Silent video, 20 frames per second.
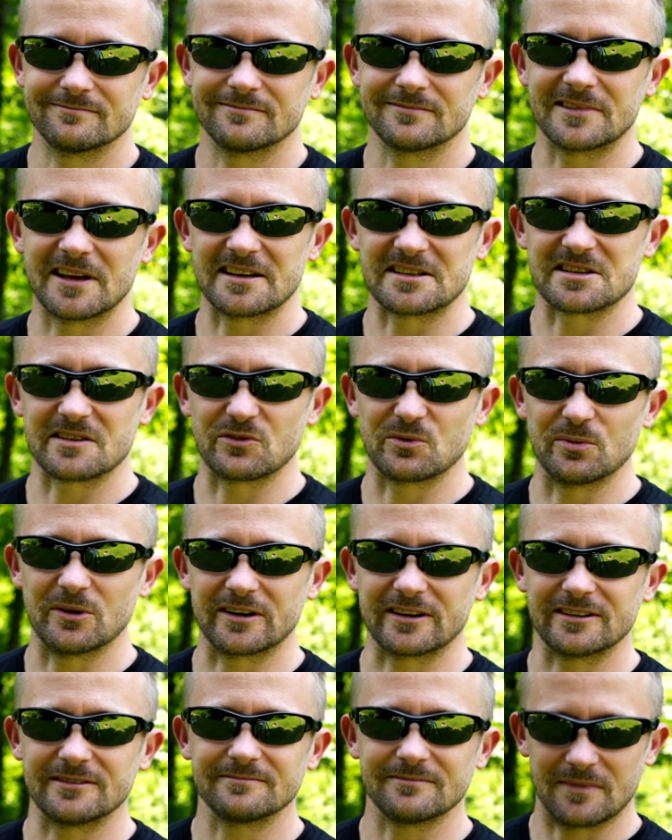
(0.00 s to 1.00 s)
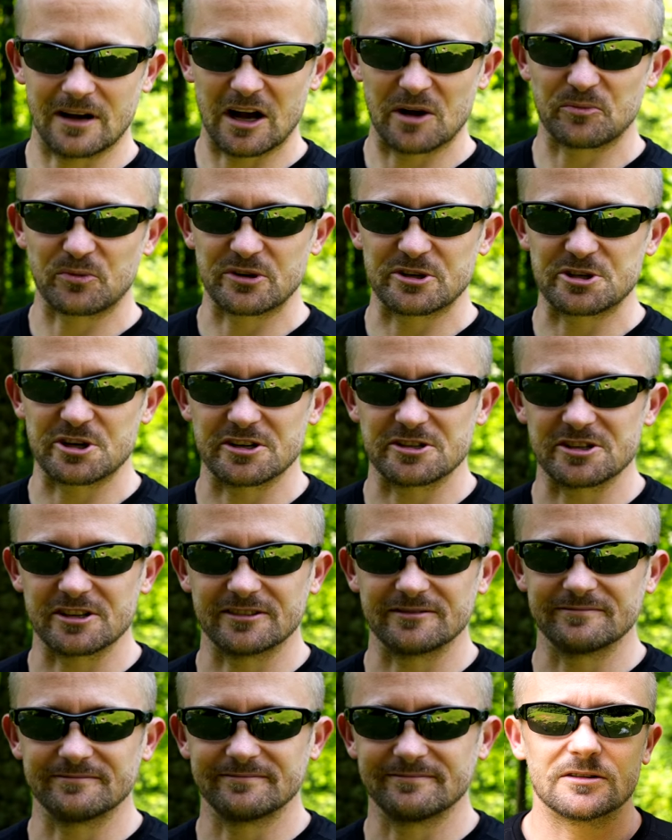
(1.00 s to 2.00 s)
Thanks, everybody. I appreciate you.
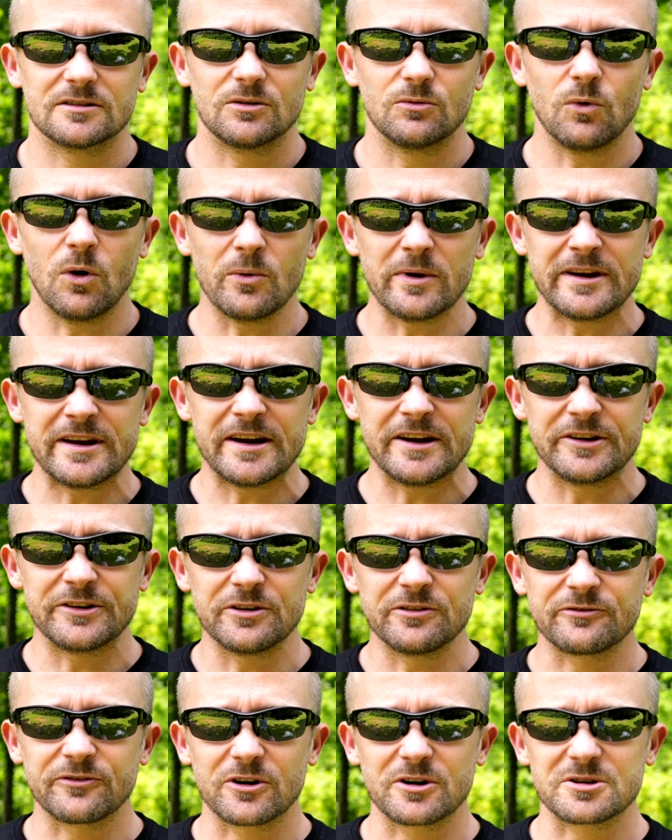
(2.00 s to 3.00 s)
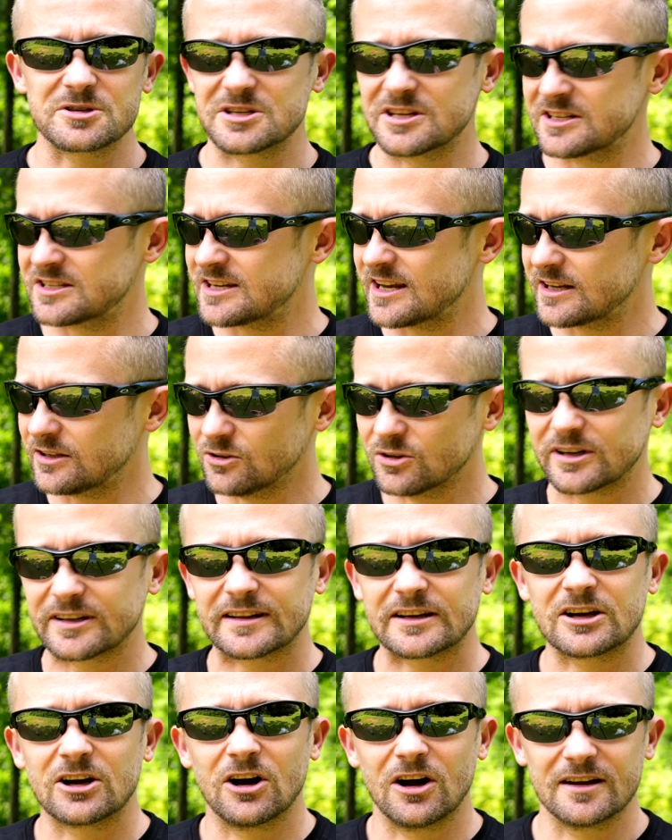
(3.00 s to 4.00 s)
What we need to do first is take a look at
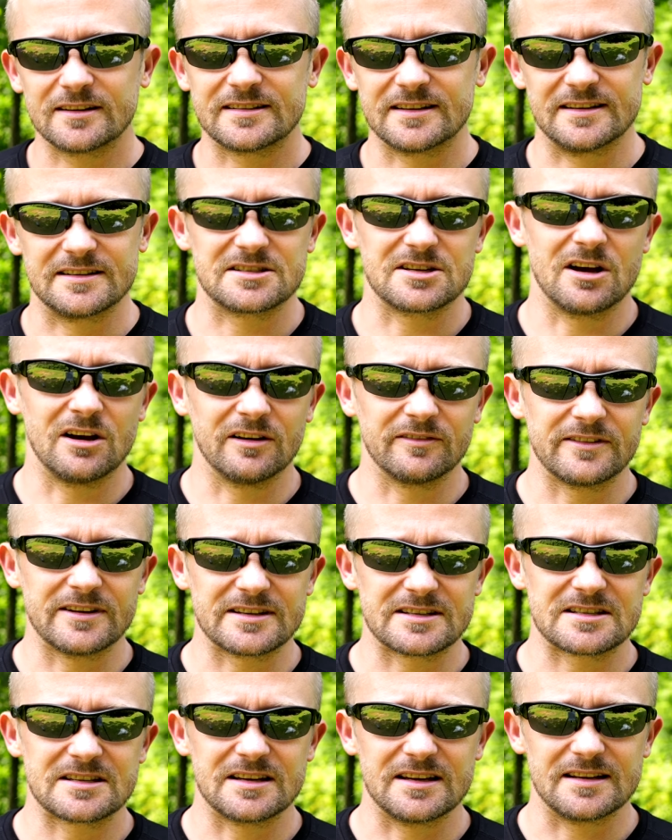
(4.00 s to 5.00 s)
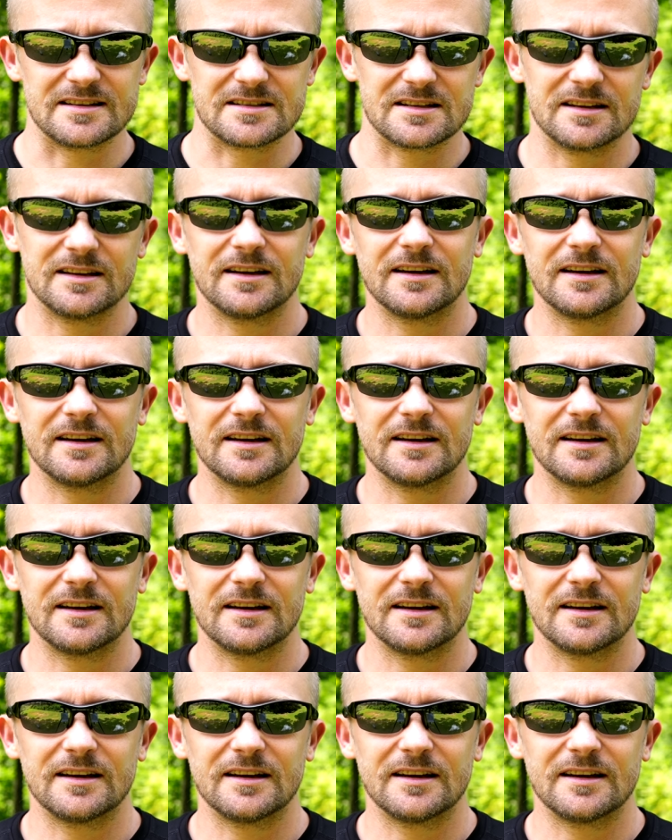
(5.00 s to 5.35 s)
the contents of this tent.